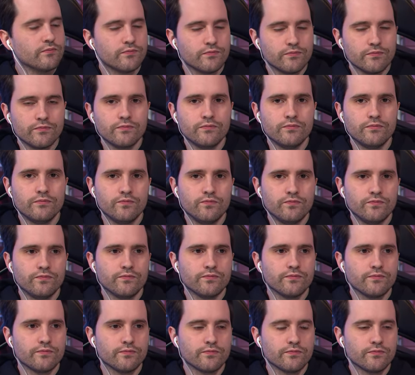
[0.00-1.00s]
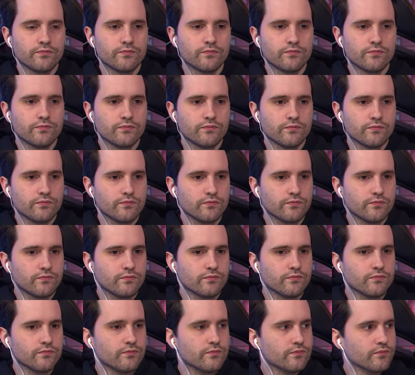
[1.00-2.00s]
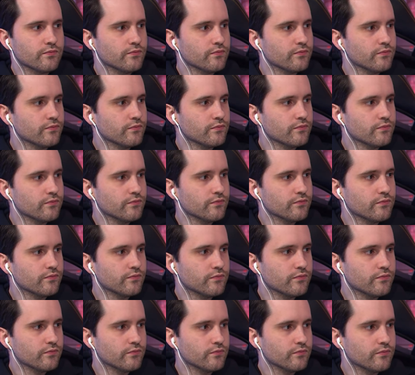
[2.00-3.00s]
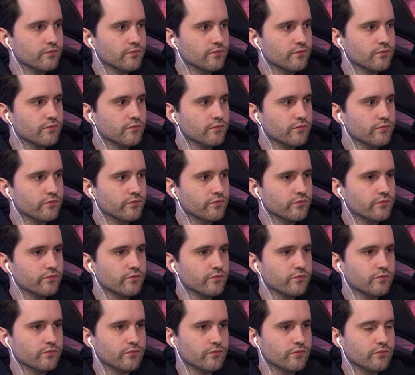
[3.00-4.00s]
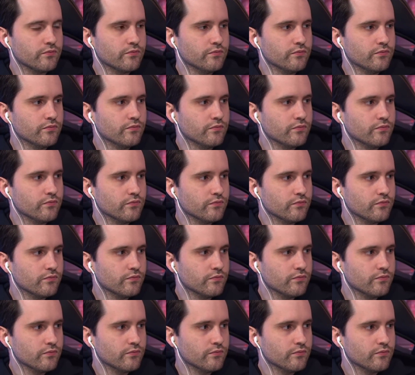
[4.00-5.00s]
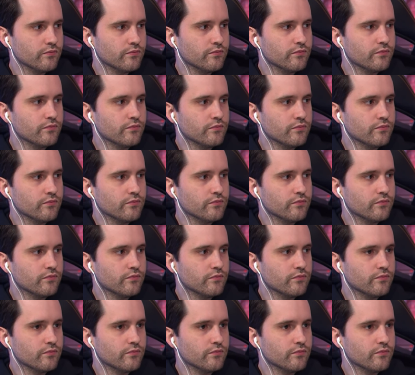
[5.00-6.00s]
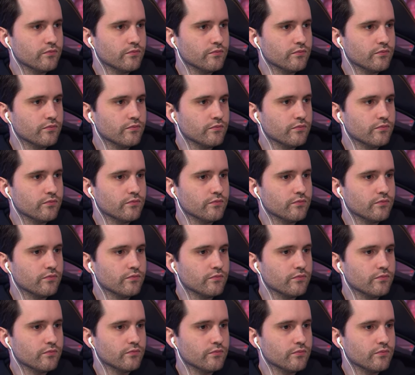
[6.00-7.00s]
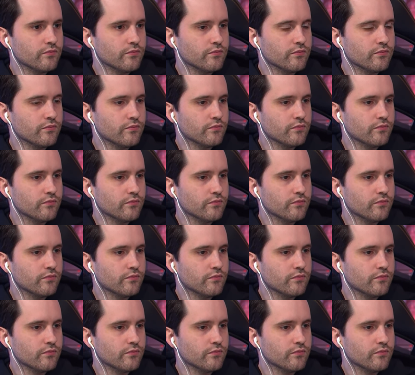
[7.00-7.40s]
This person isn't speaking.